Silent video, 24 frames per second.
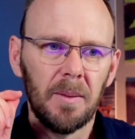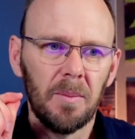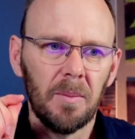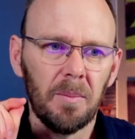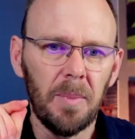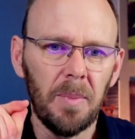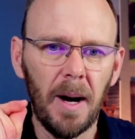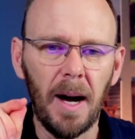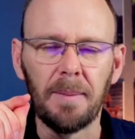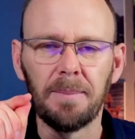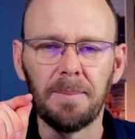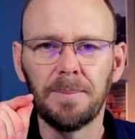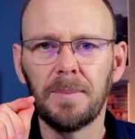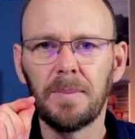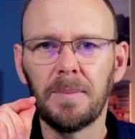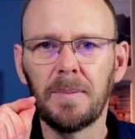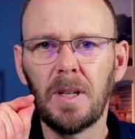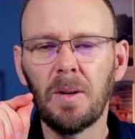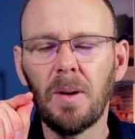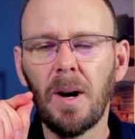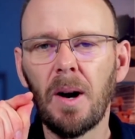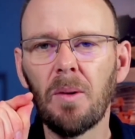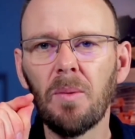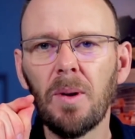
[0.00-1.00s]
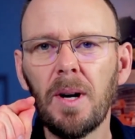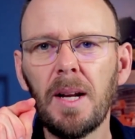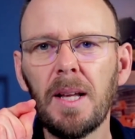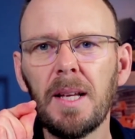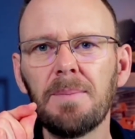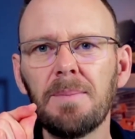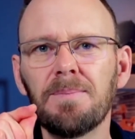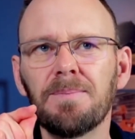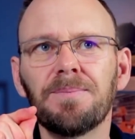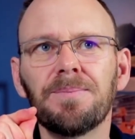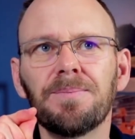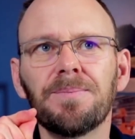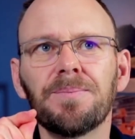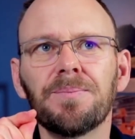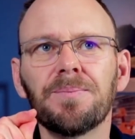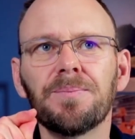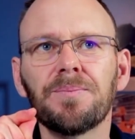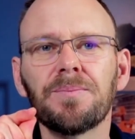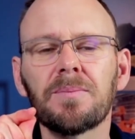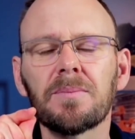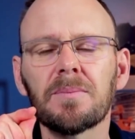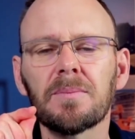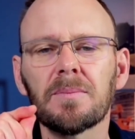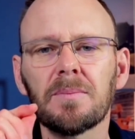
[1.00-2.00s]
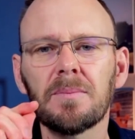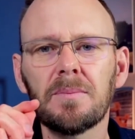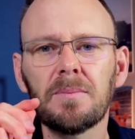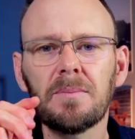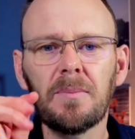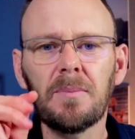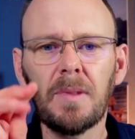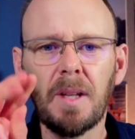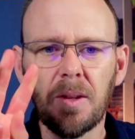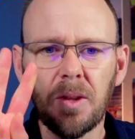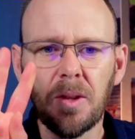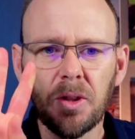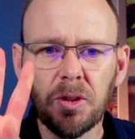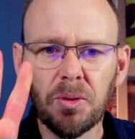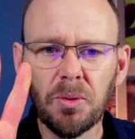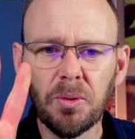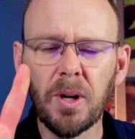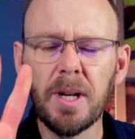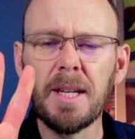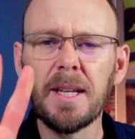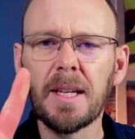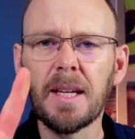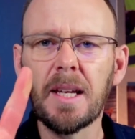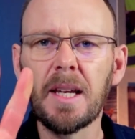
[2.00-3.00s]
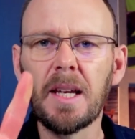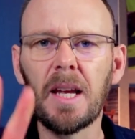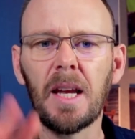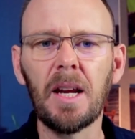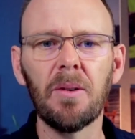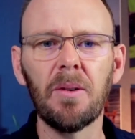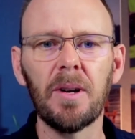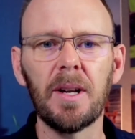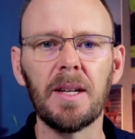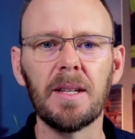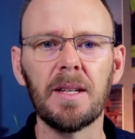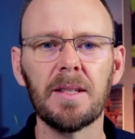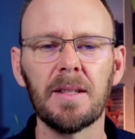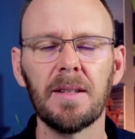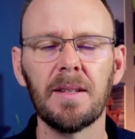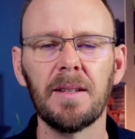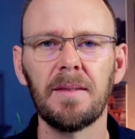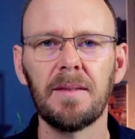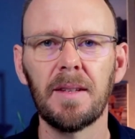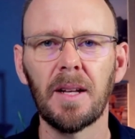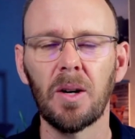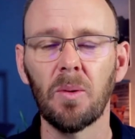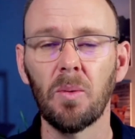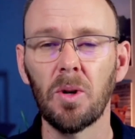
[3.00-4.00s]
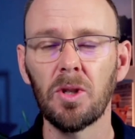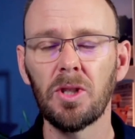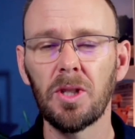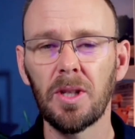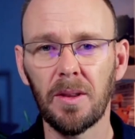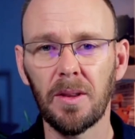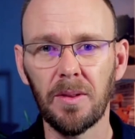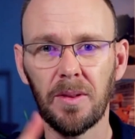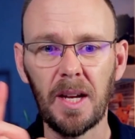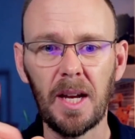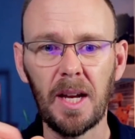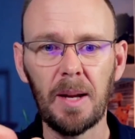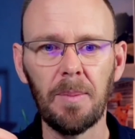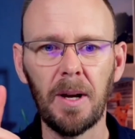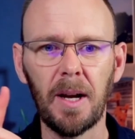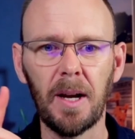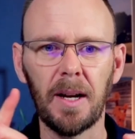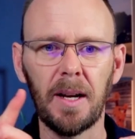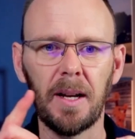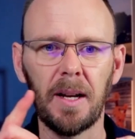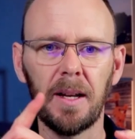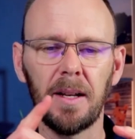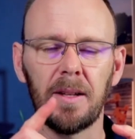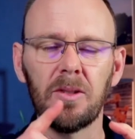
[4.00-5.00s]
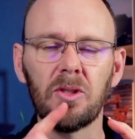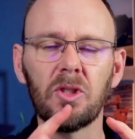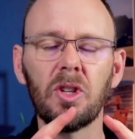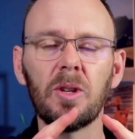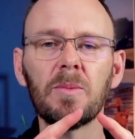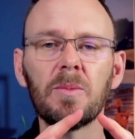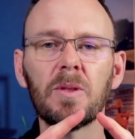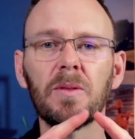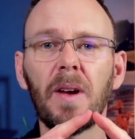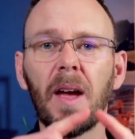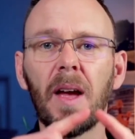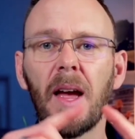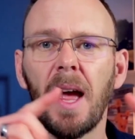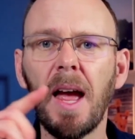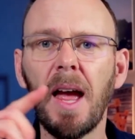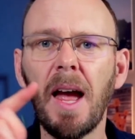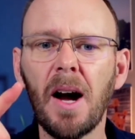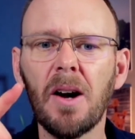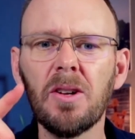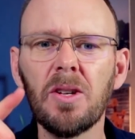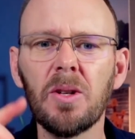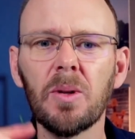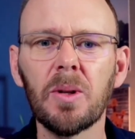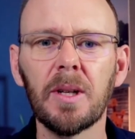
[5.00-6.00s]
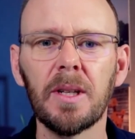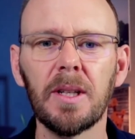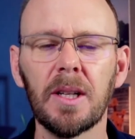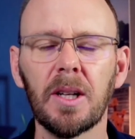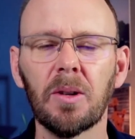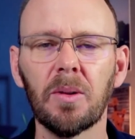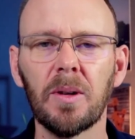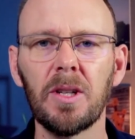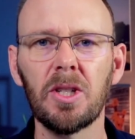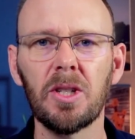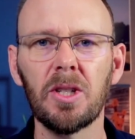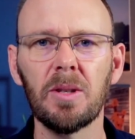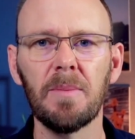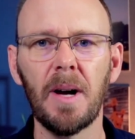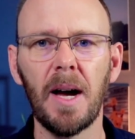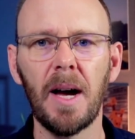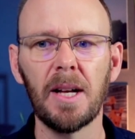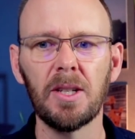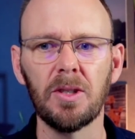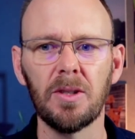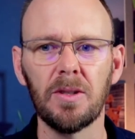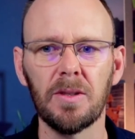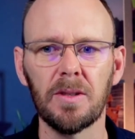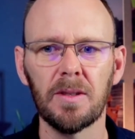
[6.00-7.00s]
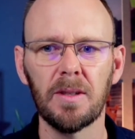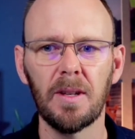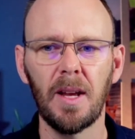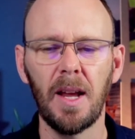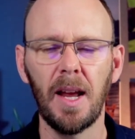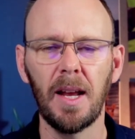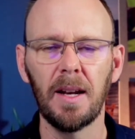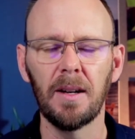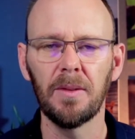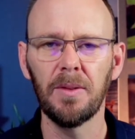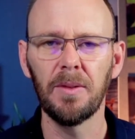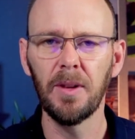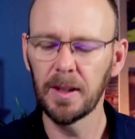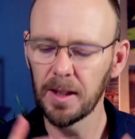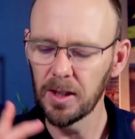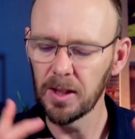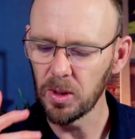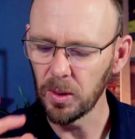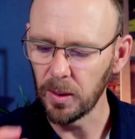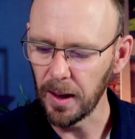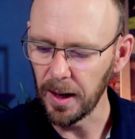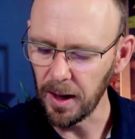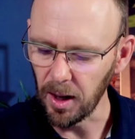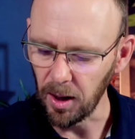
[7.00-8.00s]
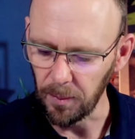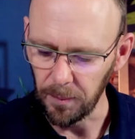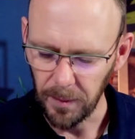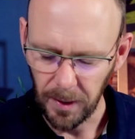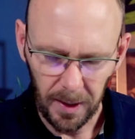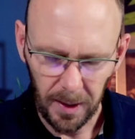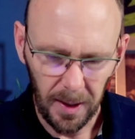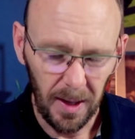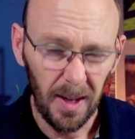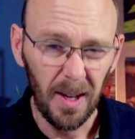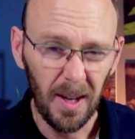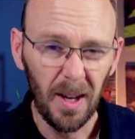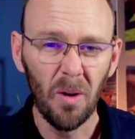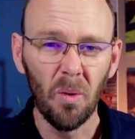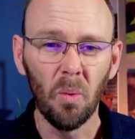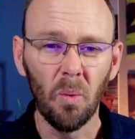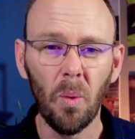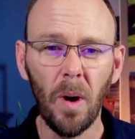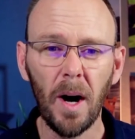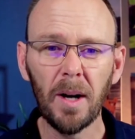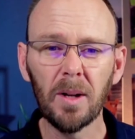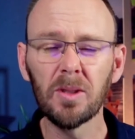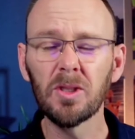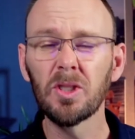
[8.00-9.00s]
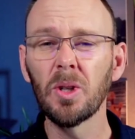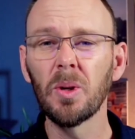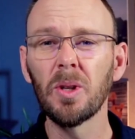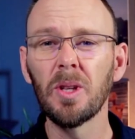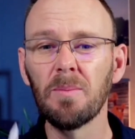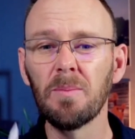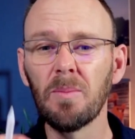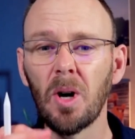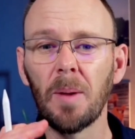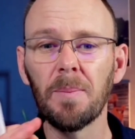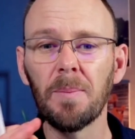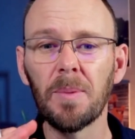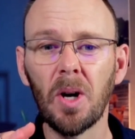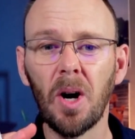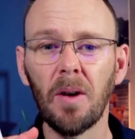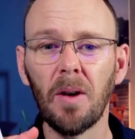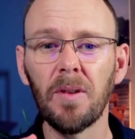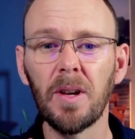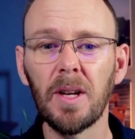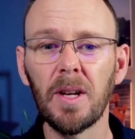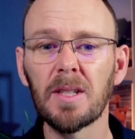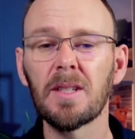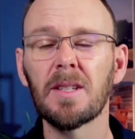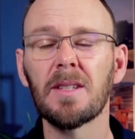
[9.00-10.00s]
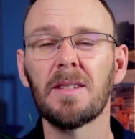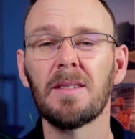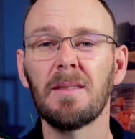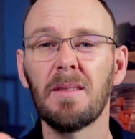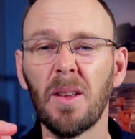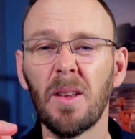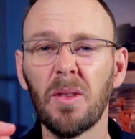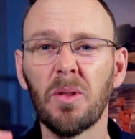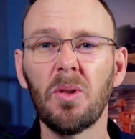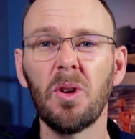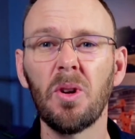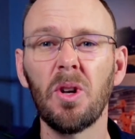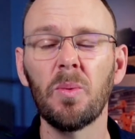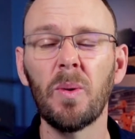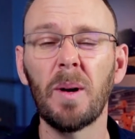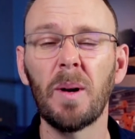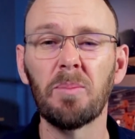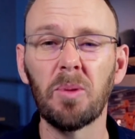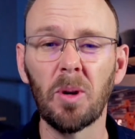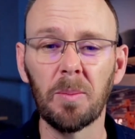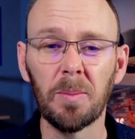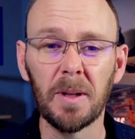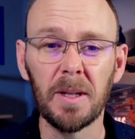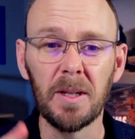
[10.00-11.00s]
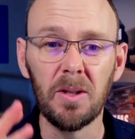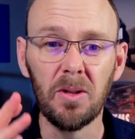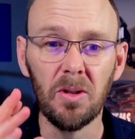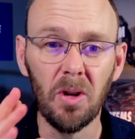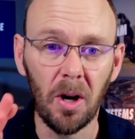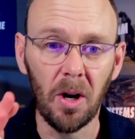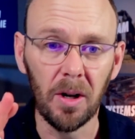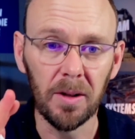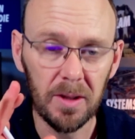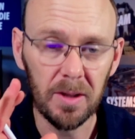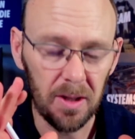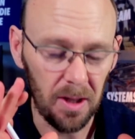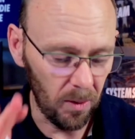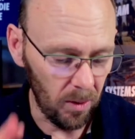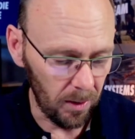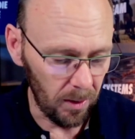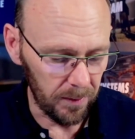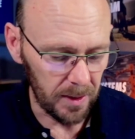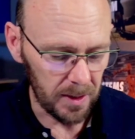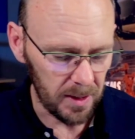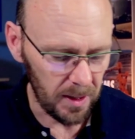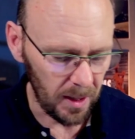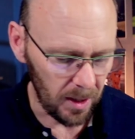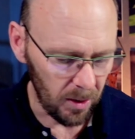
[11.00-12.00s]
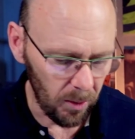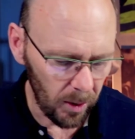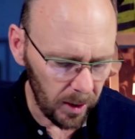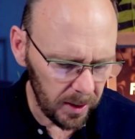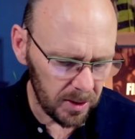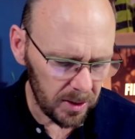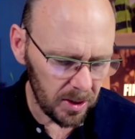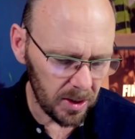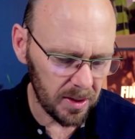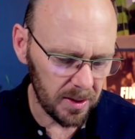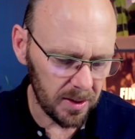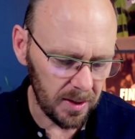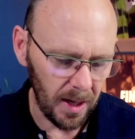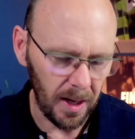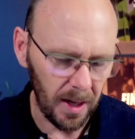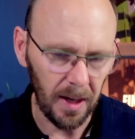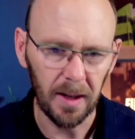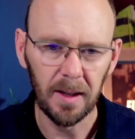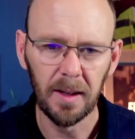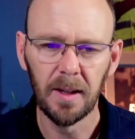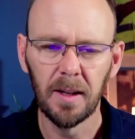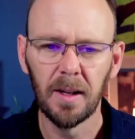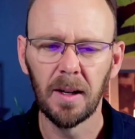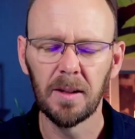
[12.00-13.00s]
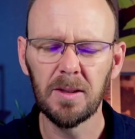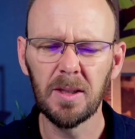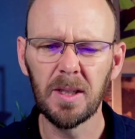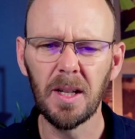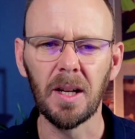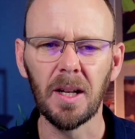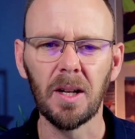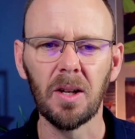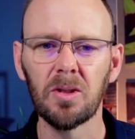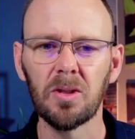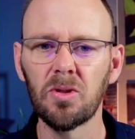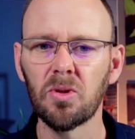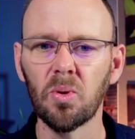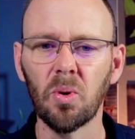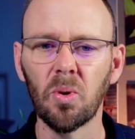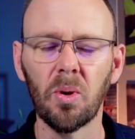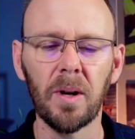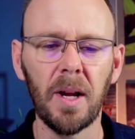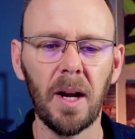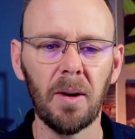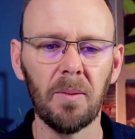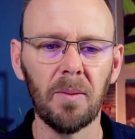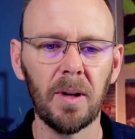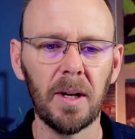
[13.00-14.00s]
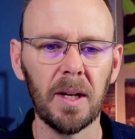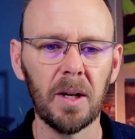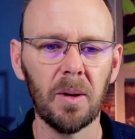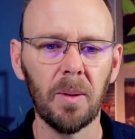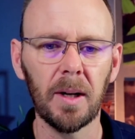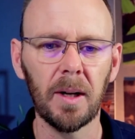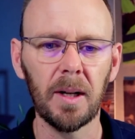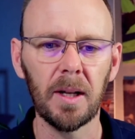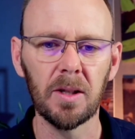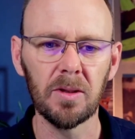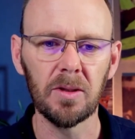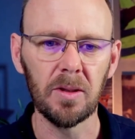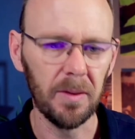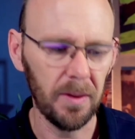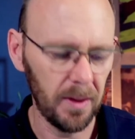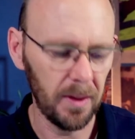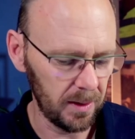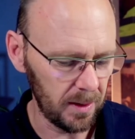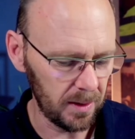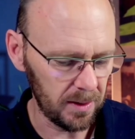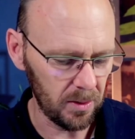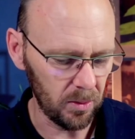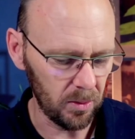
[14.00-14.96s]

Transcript: But there are really three key areas that I want you to think about in terms of how you can increase your margins. And I think this will help. One or two of them might be obvious, a third one probably not so obvious. And I want to just, I'm just going to draw it out really quickly because I think this